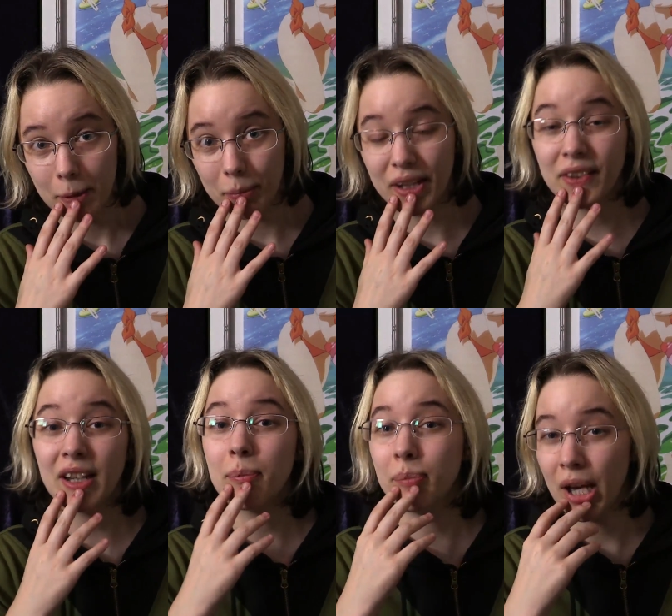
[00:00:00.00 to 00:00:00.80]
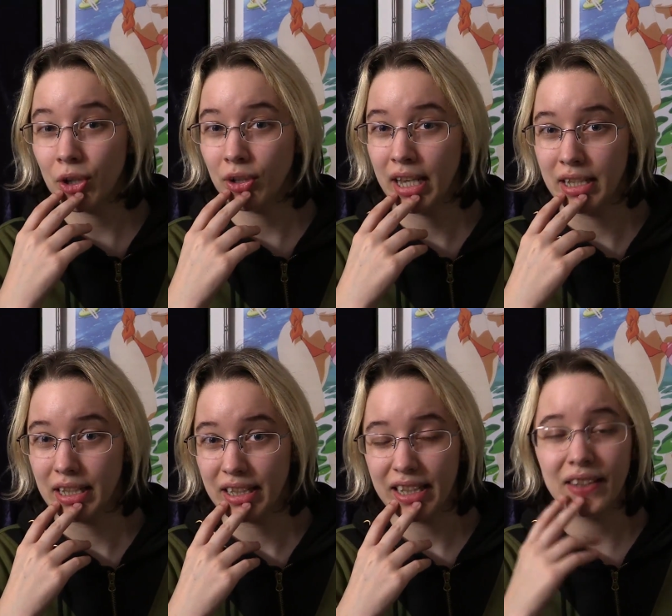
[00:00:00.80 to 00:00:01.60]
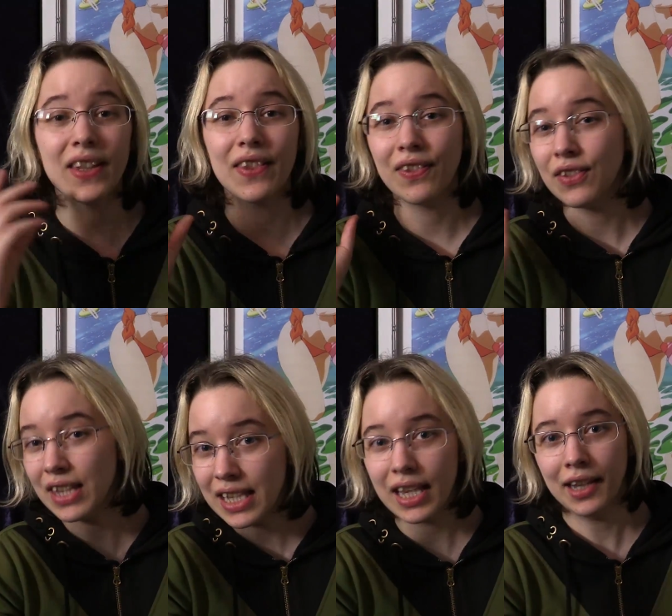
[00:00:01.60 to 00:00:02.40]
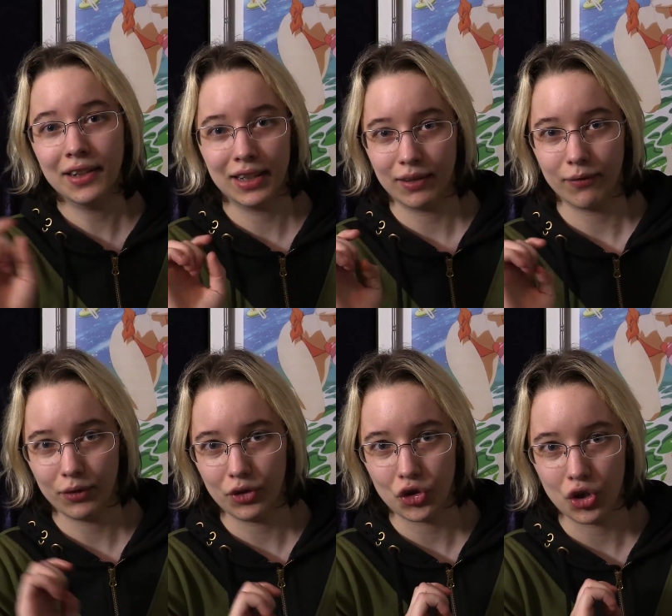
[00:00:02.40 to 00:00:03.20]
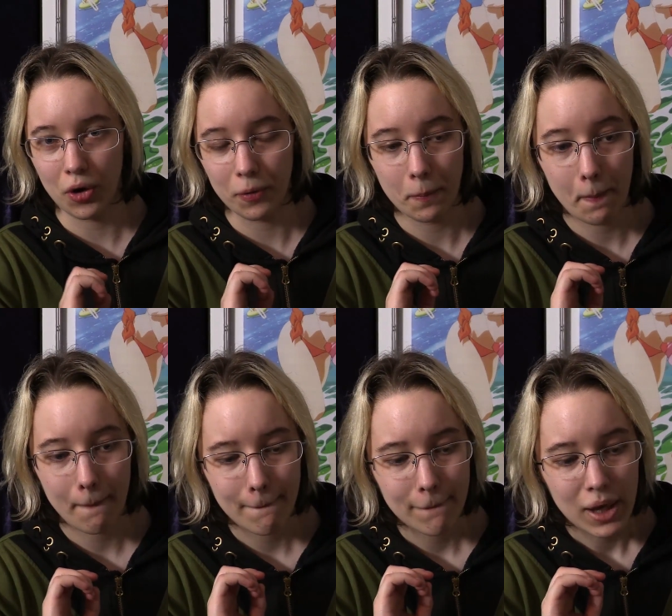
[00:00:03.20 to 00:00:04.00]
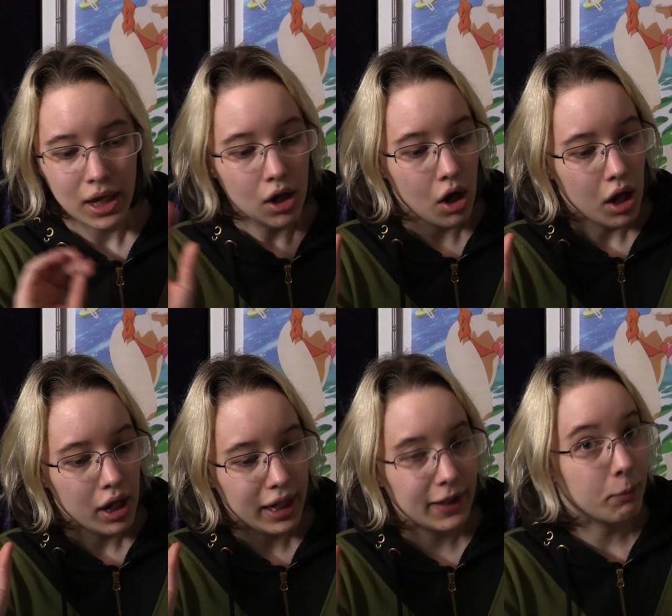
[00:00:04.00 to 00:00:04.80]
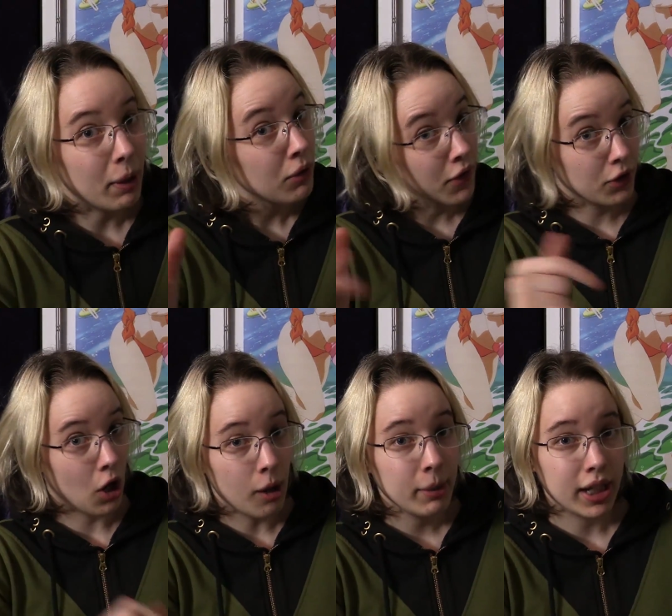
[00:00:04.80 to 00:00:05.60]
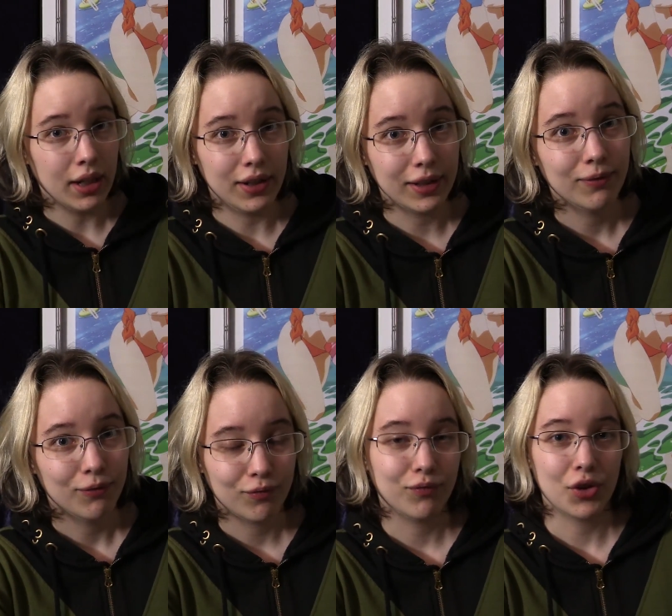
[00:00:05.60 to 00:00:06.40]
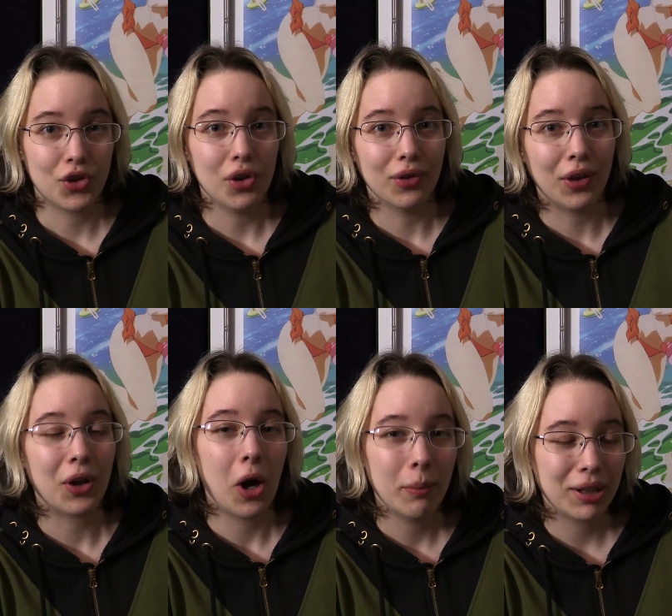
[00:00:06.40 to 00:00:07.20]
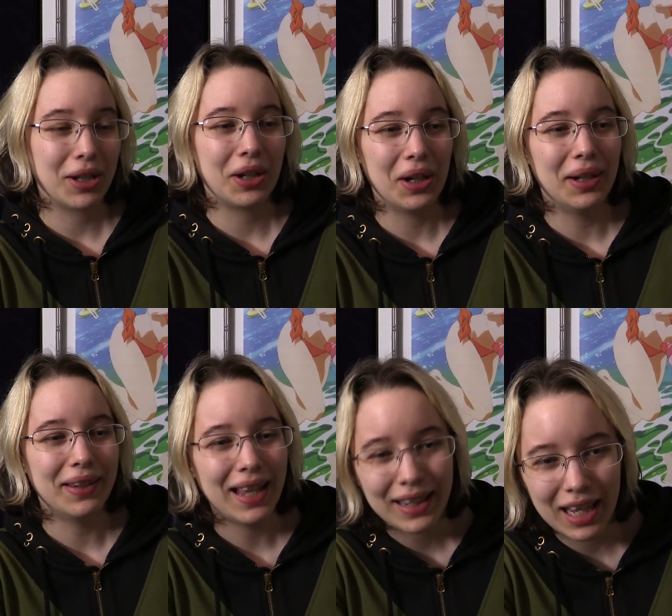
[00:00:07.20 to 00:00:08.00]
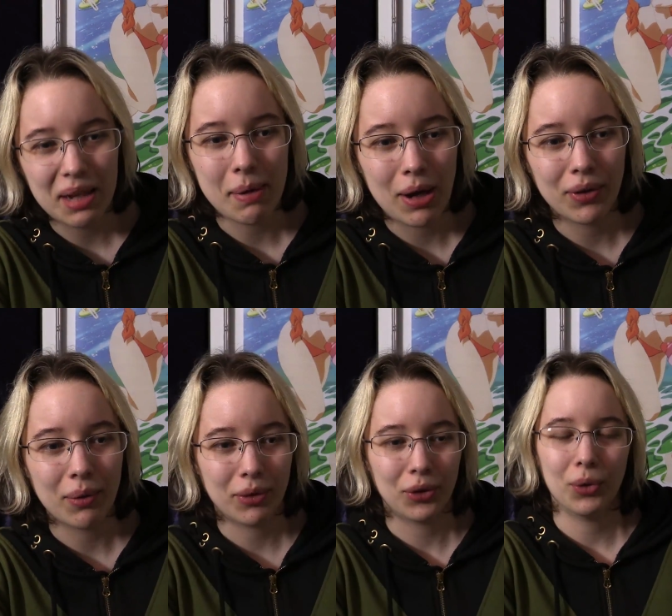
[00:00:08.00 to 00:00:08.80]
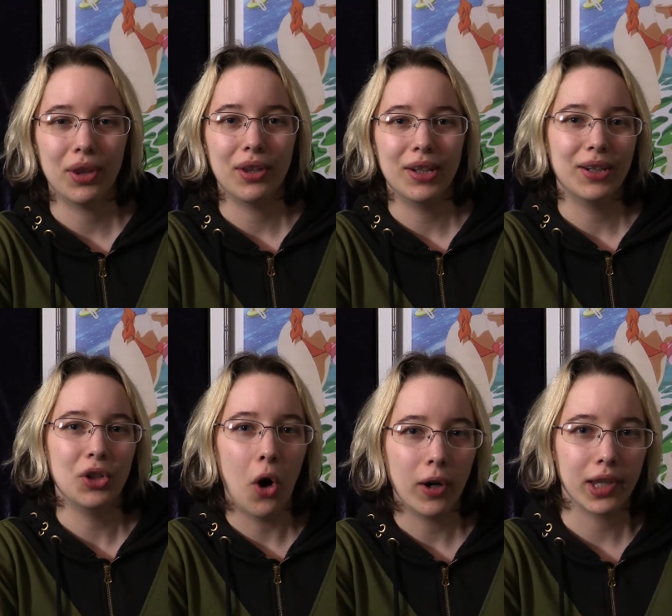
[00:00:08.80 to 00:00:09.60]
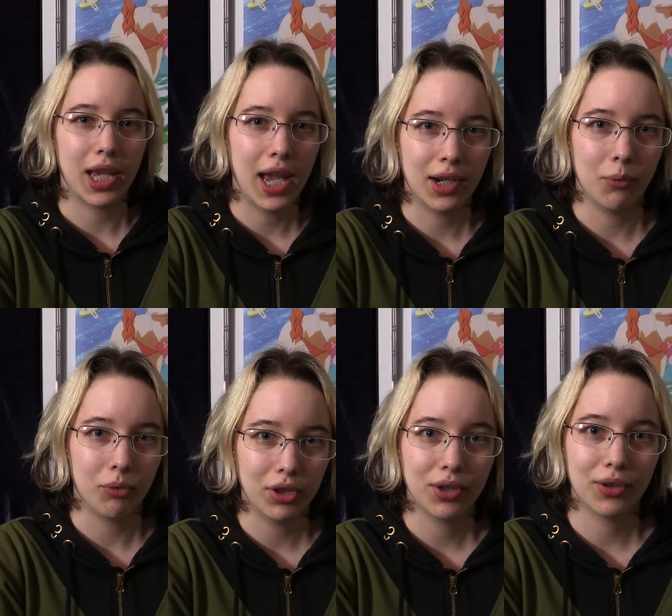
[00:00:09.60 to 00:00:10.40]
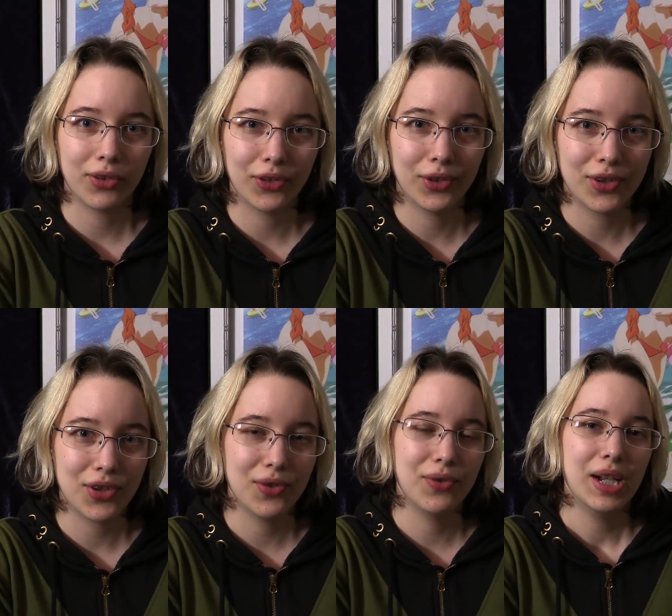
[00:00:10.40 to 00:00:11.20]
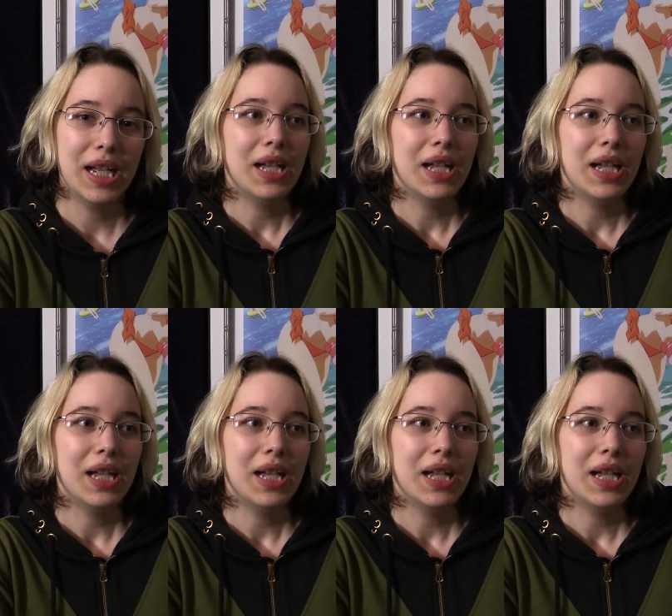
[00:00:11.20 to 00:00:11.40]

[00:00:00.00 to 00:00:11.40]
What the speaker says: But is it a better ending? Is it the ending for the show? It's better than the comic ending, for sure. The comic that came out that was sort of the non-canon precursor to